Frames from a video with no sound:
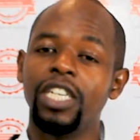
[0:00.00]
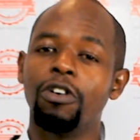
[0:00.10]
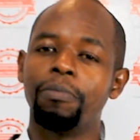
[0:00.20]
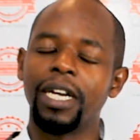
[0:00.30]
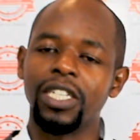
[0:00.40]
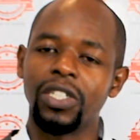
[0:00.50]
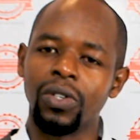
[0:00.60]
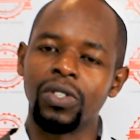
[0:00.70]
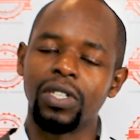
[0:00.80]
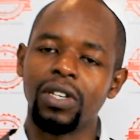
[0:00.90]

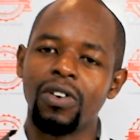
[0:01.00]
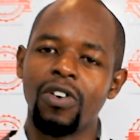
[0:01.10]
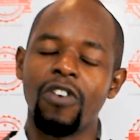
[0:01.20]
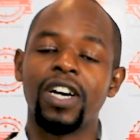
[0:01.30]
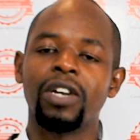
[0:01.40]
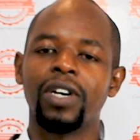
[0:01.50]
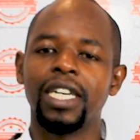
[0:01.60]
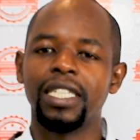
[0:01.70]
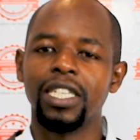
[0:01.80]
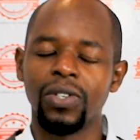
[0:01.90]
operations of an
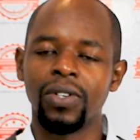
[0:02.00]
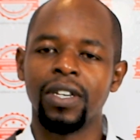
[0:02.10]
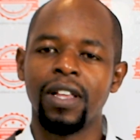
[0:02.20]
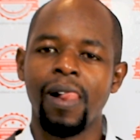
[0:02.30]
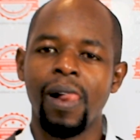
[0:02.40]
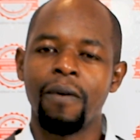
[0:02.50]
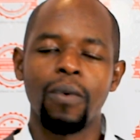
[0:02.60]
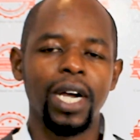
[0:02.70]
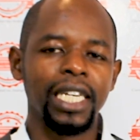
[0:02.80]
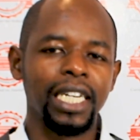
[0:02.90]
organization.
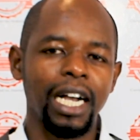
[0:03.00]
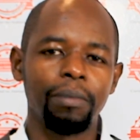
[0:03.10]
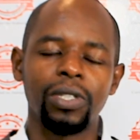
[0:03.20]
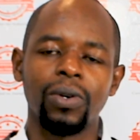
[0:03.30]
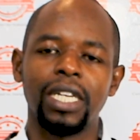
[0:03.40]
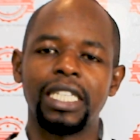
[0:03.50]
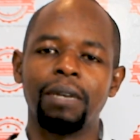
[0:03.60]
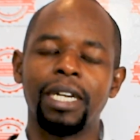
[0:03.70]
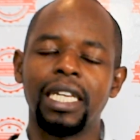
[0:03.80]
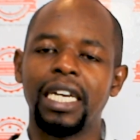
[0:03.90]
Working capital is the
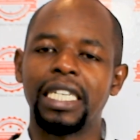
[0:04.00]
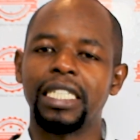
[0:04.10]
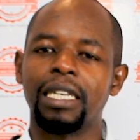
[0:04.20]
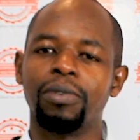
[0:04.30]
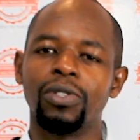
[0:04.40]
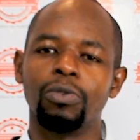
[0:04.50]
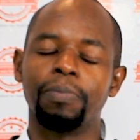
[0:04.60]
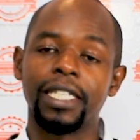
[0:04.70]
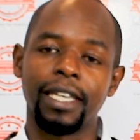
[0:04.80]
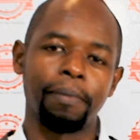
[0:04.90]
money that is supposed to pay
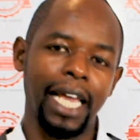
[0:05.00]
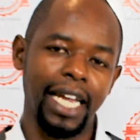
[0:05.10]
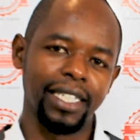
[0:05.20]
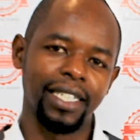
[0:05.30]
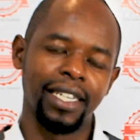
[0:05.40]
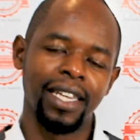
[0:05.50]
suppliers.